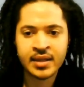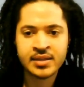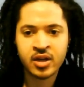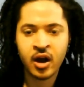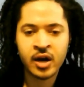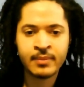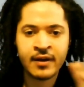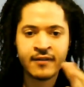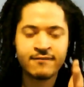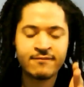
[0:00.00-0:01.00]
It's a card
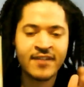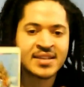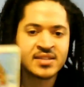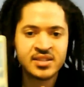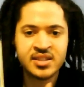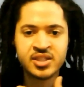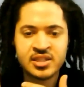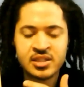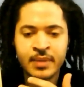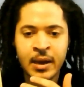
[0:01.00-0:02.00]
about fast
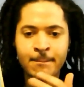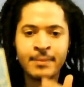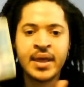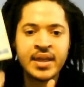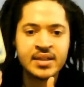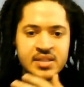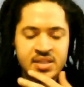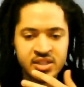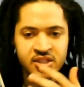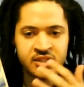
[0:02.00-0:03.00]
decisions, about making
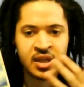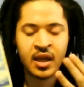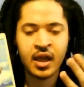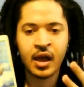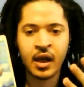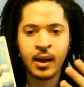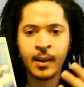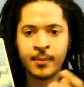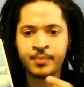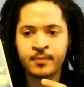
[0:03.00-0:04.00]
decisions,
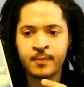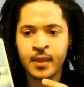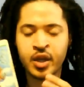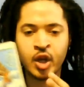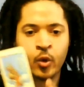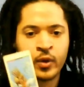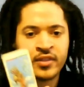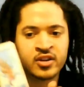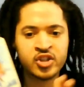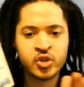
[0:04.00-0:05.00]
you know,
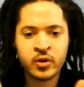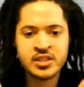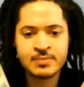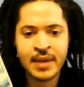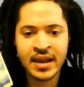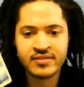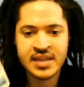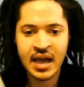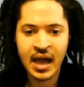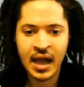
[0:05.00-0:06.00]
within a short span of
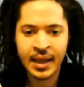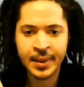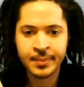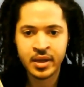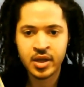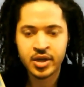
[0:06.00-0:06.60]
time.